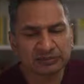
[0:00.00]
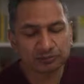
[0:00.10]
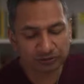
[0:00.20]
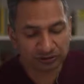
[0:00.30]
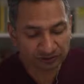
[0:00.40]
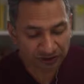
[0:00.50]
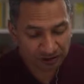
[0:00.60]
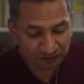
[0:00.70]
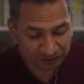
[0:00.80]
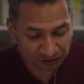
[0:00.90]
improve
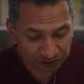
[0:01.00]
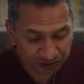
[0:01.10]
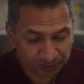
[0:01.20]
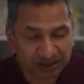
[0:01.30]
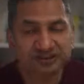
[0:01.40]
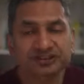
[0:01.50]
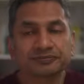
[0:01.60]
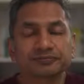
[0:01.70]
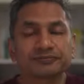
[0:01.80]
future bids.